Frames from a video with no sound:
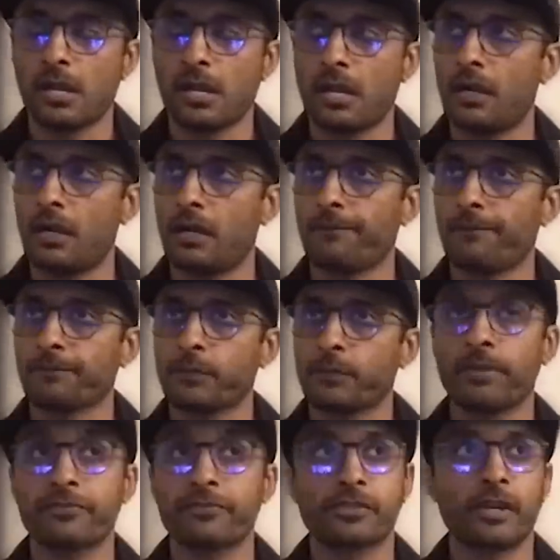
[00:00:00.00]
uh,
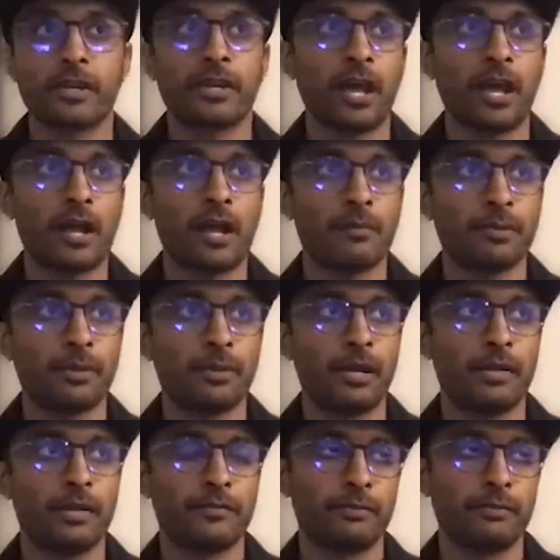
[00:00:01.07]
we have stayed up
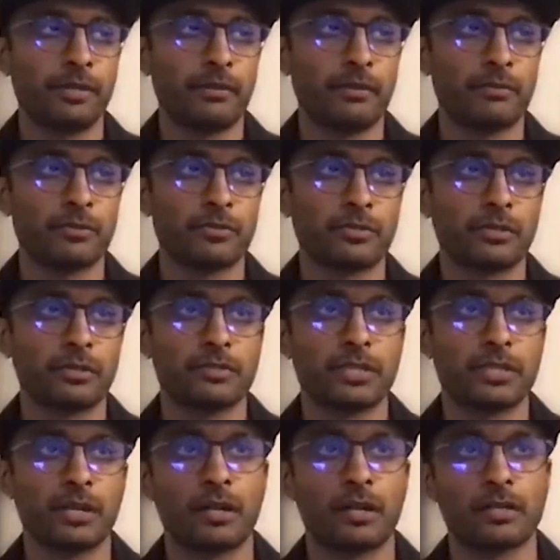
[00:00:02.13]
and we've been able to
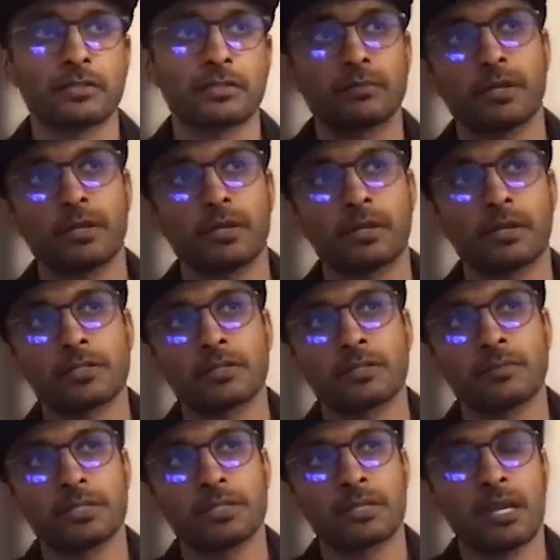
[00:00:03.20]
service our const-
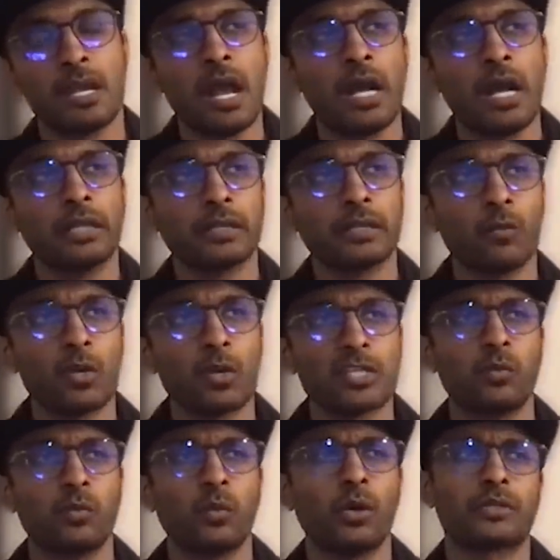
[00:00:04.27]
customers. I think
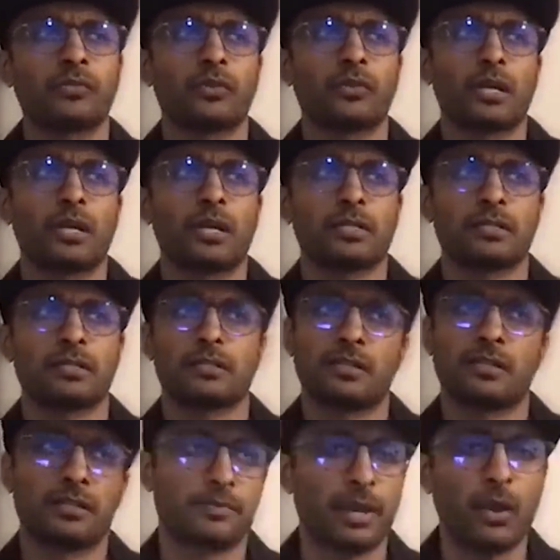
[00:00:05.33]
what's worked for us is
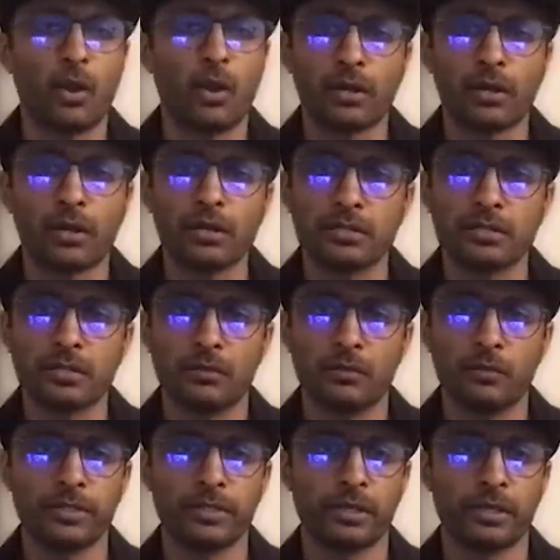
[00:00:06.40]
just being honest
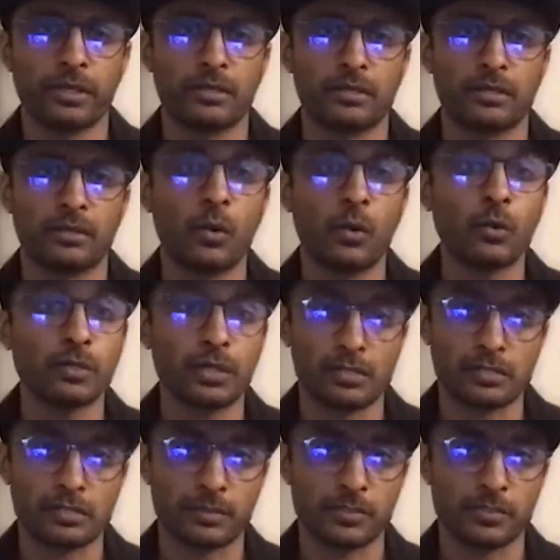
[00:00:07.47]
with our old
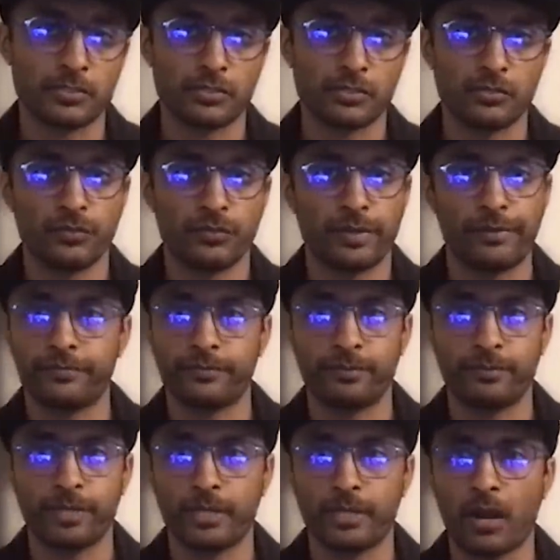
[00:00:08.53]
customers too. We
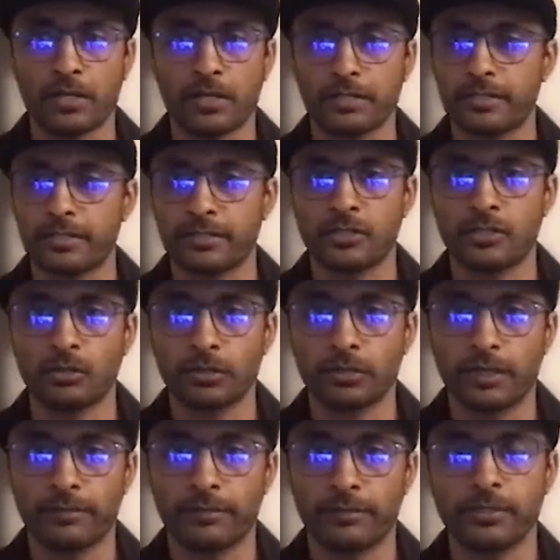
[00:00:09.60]
have been honest and
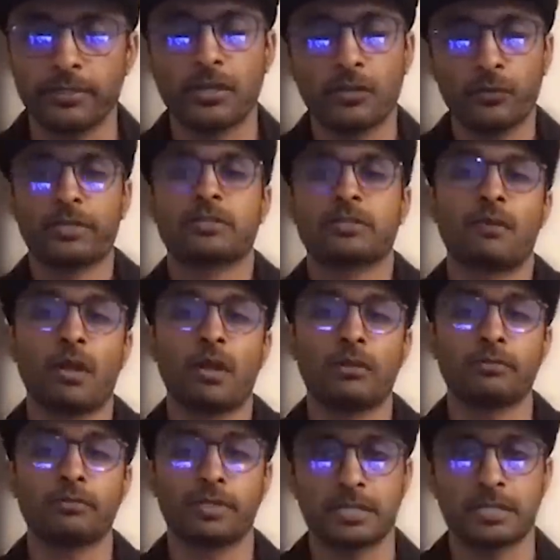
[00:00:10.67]
told them, you know, we're a
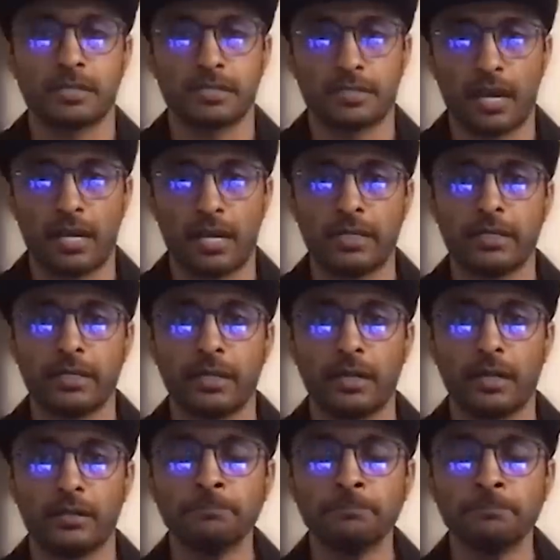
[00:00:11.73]
small business and
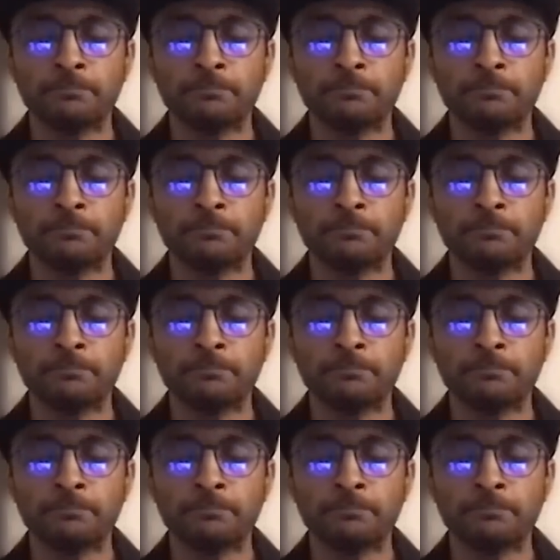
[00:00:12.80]
uh,